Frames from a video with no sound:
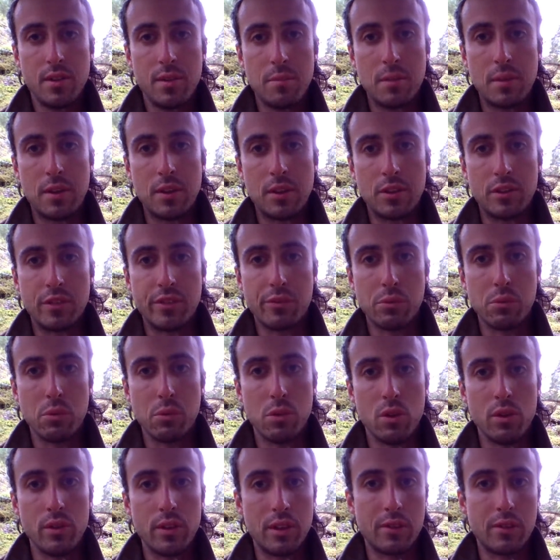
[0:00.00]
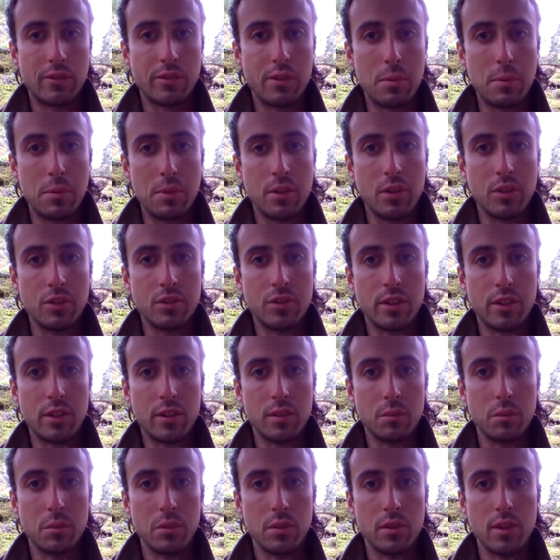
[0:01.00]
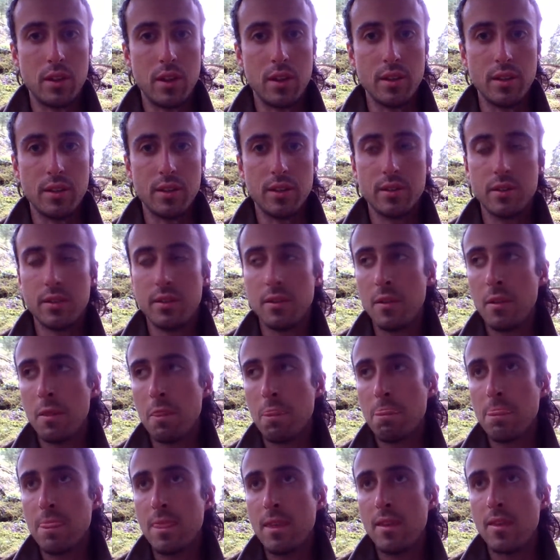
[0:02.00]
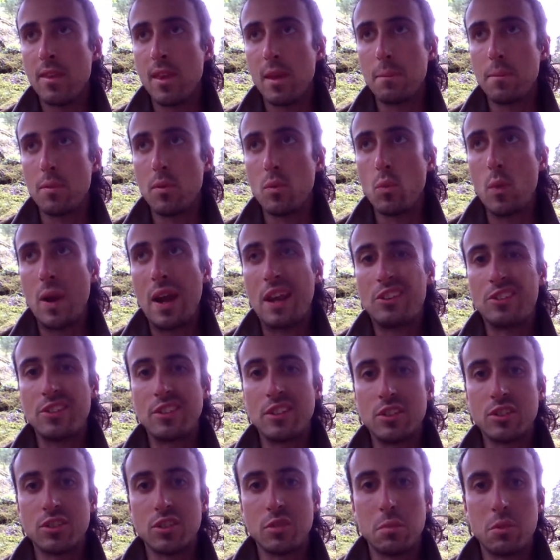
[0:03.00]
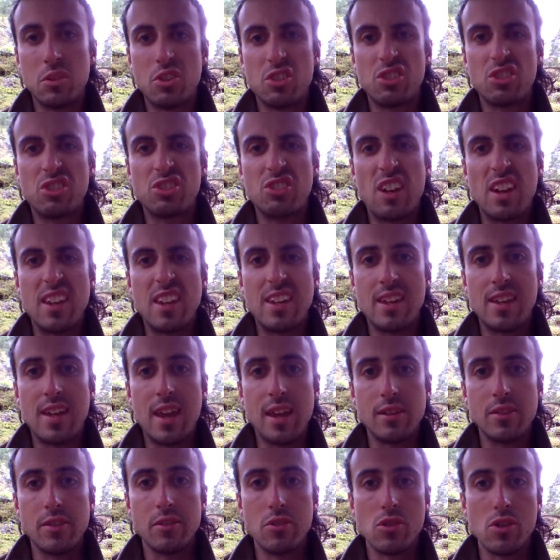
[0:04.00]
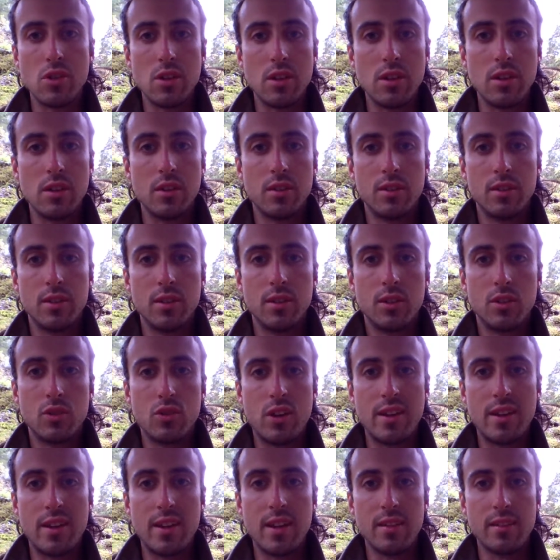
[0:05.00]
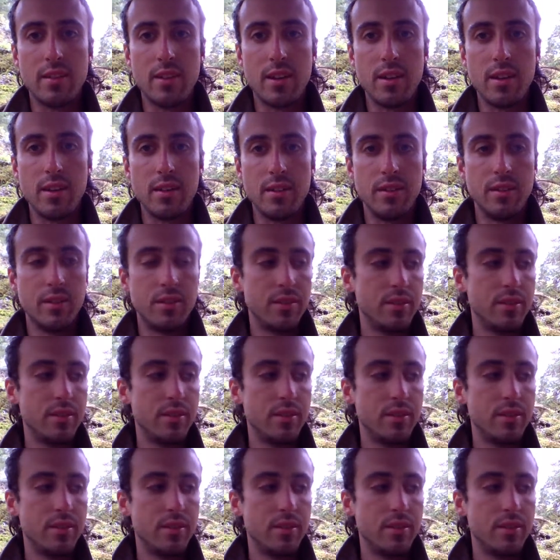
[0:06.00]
because if we're all like reproducing, we'll like not be wasting so much psychic energy trying to get laid.